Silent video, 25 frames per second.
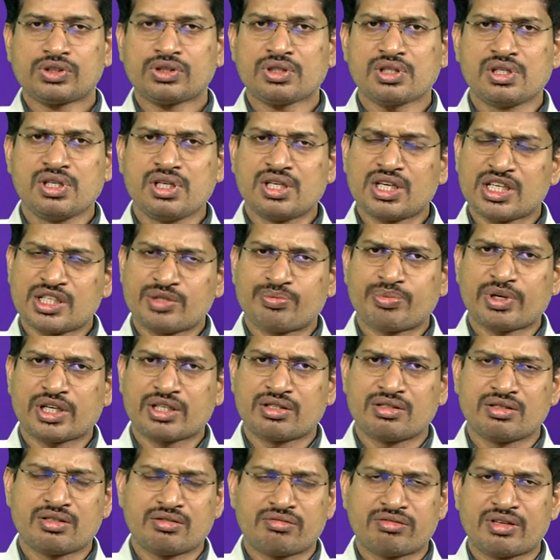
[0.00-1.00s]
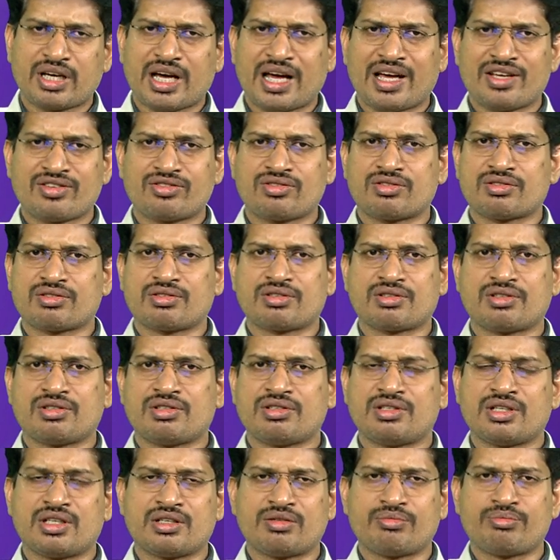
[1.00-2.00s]
irrespective of caste, creed
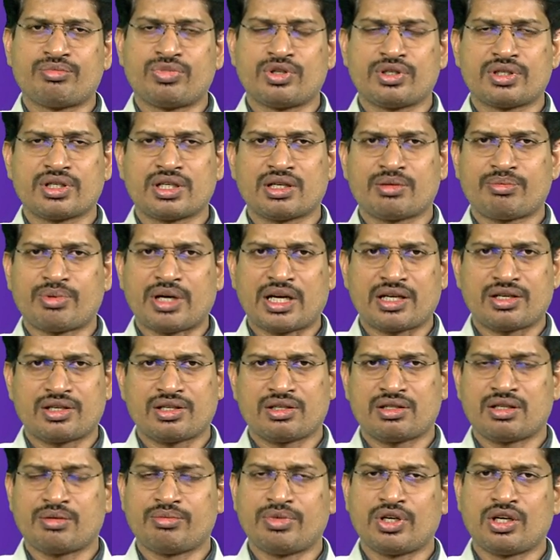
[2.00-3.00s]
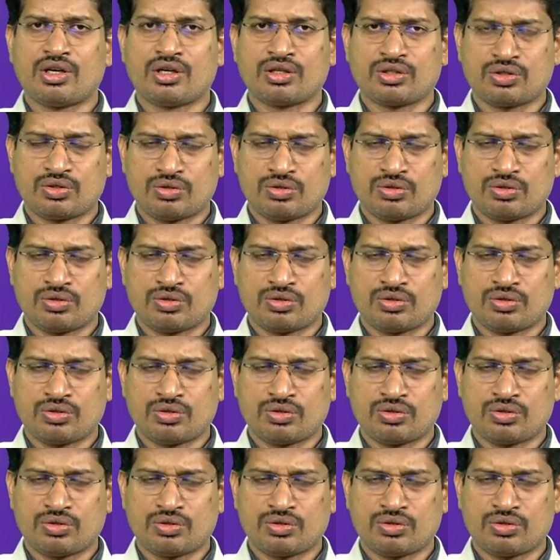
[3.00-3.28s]
and political party they belong